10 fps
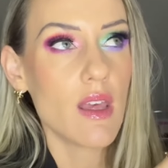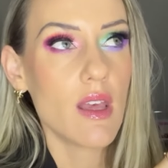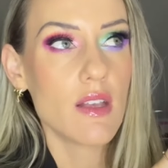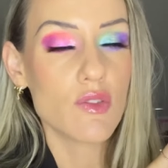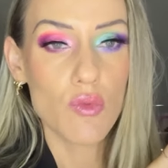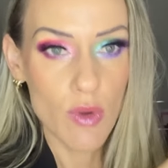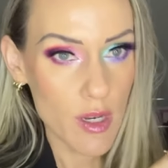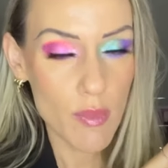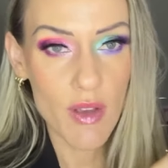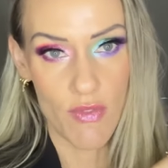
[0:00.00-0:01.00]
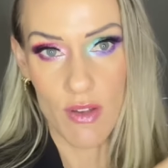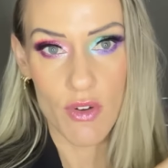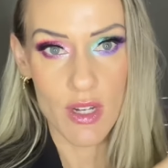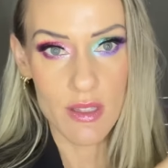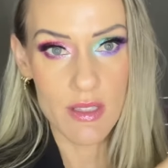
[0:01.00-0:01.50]
is one of my
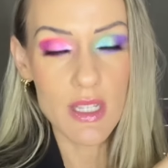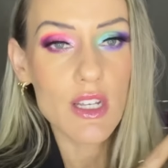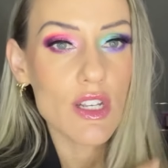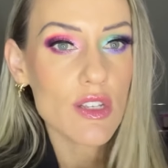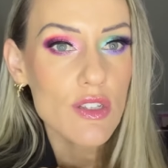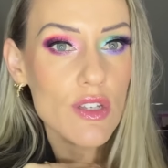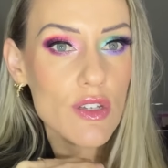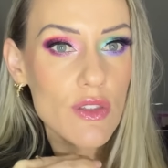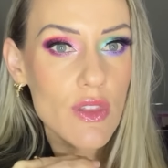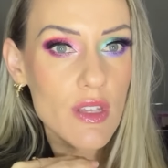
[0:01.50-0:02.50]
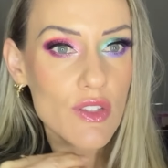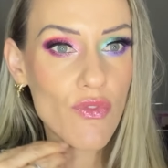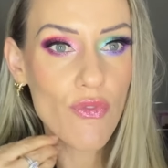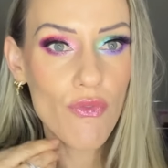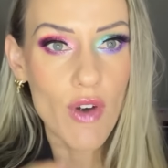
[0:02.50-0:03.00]
favorites. It is this
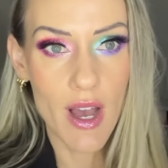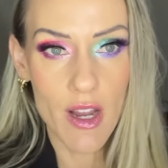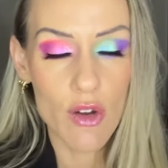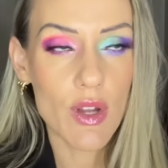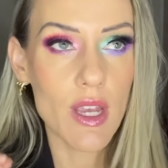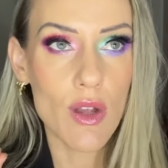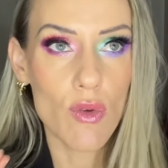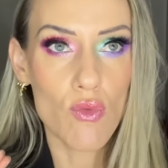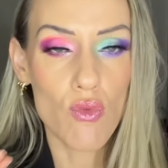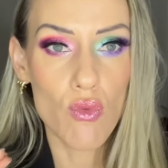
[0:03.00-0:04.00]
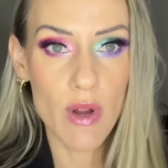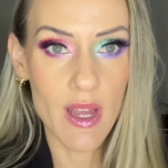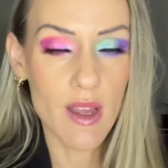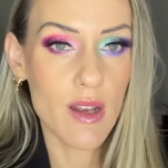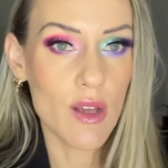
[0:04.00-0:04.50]
fiery
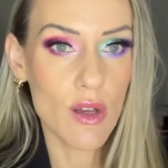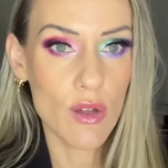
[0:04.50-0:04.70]
red